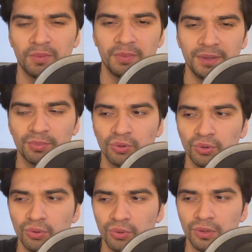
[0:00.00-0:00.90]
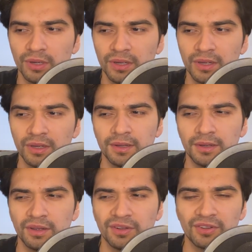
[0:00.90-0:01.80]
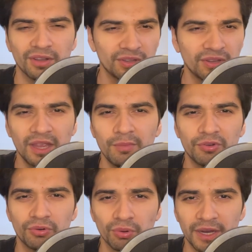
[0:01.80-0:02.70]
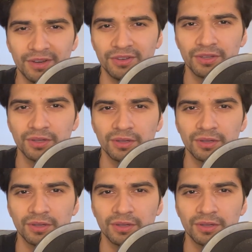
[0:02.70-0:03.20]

people who thought the game was great.